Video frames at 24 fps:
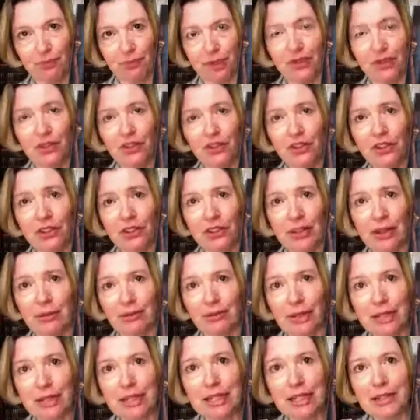and so she's
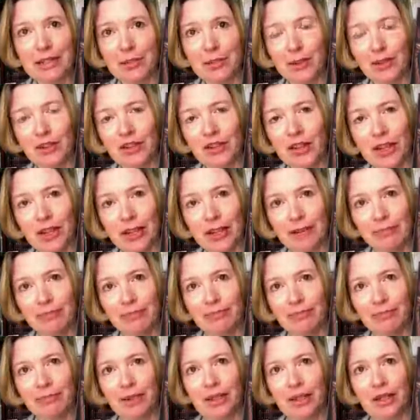left cleaning the
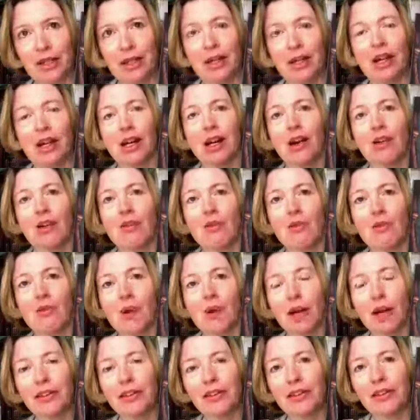museum.
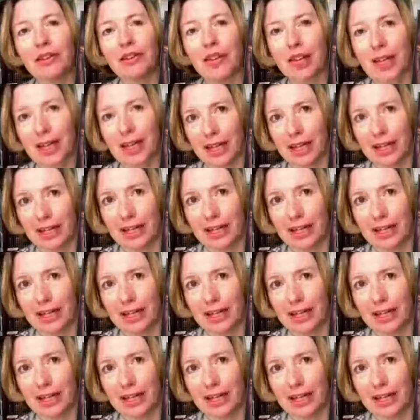One day,